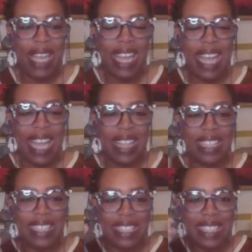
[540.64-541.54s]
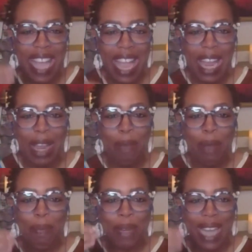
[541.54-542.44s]
be in the
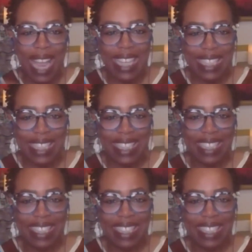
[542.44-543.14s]
same place,